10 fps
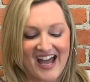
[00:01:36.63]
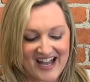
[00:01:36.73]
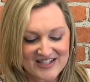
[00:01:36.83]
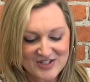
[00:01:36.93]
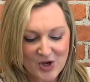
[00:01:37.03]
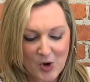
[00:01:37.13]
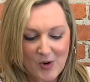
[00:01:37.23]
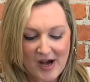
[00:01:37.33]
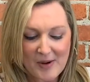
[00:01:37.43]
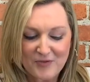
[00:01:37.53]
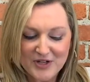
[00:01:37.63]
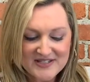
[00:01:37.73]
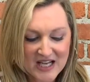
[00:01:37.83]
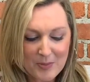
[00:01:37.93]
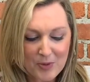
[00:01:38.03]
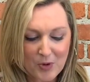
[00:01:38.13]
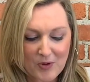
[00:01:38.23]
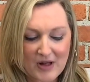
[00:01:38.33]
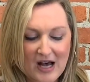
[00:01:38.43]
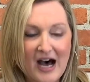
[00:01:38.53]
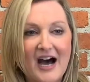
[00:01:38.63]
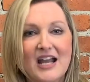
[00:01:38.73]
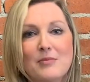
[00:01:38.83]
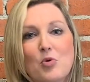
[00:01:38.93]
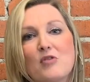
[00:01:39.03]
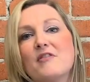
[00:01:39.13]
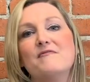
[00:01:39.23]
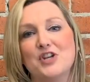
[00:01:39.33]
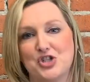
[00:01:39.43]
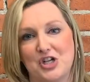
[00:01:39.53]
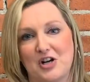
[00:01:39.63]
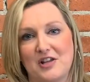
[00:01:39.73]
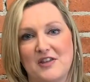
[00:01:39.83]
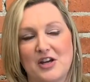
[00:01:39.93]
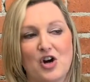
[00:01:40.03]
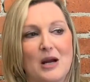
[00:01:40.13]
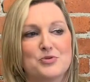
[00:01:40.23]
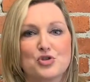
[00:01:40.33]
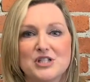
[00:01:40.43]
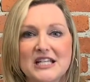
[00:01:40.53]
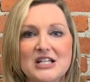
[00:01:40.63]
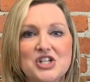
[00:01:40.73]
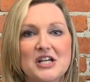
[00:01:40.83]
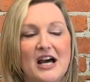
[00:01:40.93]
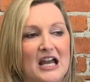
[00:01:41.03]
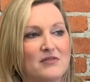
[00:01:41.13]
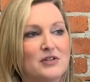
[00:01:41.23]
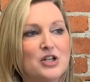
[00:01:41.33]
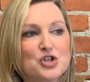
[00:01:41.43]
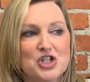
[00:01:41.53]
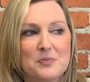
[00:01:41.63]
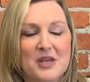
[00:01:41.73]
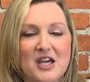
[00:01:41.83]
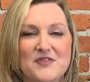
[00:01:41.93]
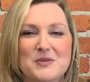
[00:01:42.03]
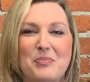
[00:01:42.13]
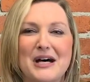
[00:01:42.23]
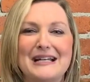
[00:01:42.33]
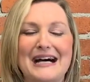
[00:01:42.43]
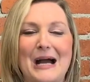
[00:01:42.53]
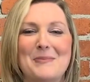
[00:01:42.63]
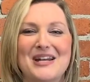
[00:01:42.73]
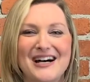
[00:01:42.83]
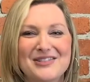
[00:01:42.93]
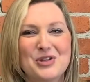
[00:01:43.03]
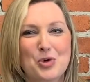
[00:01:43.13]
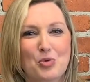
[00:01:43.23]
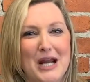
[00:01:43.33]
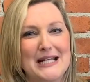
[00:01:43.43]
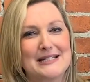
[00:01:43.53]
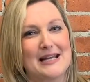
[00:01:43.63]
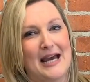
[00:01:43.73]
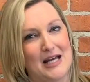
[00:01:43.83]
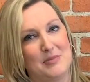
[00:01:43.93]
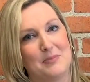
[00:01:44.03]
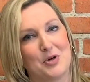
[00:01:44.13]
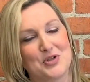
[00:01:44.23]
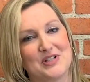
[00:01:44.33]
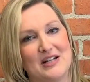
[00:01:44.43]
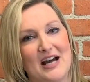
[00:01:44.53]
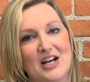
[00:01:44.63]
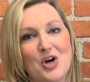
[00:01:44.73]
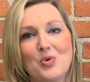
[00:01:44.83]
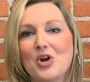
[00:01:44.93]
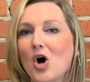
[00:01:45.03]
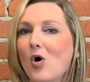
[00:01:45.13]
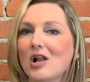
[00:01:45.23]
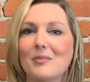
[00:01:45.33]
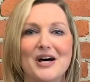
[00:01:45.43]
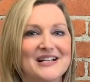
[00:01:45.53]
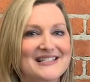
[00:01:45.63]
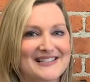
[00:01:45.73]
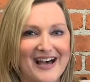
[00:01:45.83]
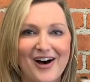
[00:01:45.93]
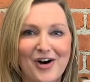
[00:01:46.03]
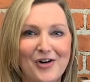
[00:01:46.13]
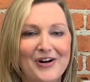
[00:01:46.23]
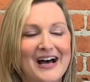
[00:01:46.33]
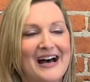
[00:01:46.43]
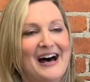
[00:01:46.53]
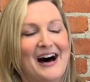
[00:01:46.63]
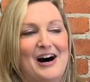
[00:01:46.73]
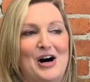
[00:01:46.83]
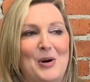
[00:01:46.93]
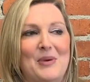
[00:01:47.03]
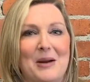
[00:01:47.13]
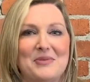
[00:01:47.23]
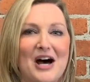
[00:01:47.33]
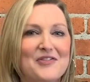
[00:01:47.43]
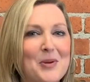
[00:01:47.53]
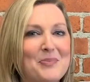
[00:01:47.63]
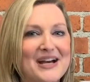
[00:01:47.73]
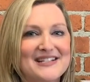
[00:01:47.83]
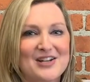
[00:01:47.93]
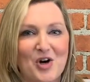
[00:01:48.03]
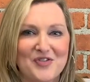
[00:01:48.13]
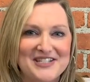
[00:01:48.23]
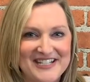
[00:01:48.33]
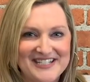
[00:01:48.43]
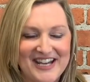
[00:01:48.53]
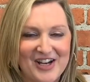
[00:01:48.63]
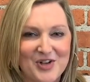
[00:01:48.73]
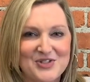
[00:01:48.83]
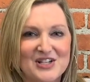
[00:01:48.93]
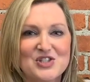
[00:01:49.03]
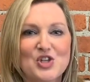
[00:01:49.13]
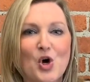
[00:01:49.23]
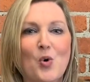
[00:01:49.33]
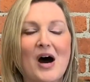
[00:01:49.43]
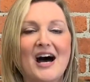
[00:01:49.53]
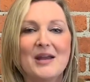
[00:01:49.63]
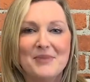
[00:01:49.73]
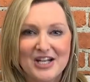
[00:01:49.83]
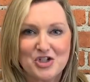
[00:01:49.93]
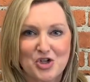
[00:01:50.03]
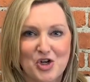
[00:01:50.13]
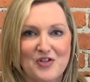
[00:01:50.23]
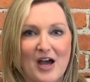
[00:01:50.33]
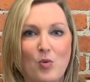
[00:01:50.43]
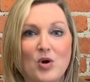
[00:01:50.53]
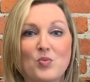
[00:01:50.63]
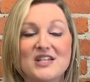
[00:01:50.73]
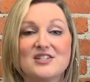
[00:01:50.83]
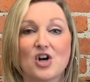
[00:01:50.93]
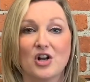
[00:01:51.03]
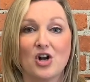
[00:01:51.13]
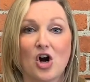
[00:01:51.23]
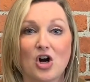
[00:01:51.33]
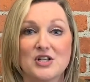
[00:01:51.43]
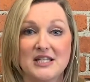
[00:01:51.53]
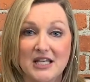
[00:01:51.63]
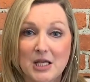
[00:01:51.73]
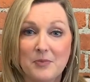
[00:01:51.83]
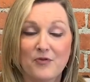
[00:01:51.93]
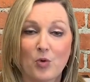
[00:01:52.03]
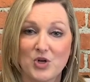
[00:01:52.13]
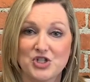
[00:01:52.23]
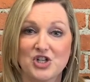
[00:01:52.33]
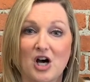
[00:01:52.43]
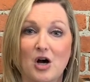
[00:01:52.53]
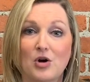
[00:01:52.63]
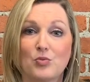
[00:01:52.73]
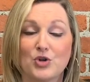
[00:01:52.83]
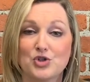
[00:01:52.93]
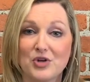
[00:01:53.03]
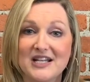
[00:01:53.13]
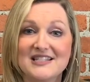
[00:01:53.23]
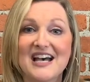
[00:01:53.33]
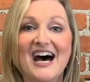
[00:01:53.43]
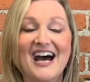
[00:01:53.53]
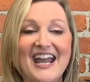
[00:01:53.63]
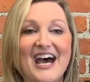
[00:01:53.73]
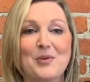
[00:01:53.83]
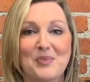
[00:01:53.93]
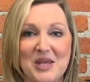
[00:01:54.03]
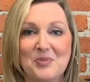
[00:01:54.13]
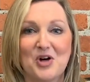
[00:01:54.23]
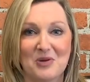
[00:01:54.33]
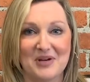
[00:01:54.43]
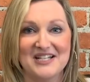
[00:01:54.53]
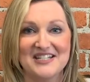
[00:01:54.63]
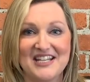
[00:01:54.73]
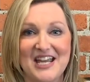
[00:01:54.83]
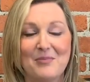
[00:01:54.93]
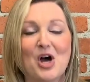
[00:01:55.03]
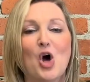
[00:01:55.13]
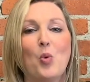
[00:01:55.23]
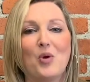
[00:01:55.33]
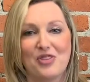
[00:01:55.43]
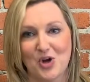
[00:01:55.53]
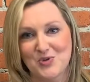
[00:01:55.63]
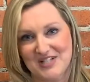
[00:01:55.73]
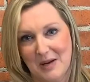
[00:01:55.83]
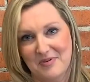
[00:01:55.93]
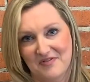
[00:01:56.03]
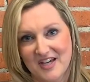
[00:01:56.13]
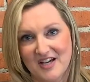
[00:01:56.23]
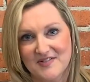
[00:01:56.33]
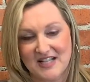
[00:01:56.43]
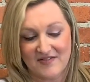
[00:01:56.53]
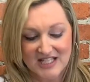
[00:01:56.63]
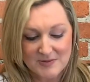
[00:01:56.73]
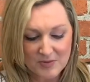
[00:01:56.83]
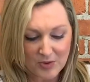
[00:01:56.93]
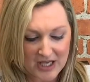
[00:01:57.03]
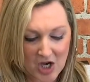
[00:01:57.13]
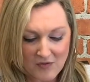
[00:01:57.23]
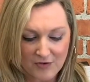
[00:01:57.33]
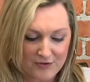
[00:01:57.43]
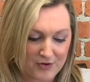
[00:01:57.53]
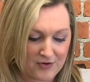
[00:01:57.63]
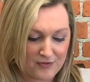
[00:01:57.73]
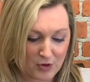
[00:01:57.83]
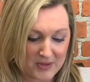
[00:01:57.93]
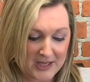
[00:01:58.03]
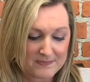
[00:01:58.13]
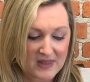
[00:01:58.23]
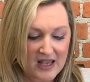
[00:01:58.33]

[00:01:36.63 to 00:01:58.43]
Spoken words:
And so, for example, I am more of a visionary thinker. I'm strategic, I have leadership gifts, but I'm not the greatest admin person. I don't know all about Excel. I'm not the best at all the details. And so I made sure that when we started our team for Wichita Retreats, I had people on my team with those type of gifts. And that's been really helpful for me.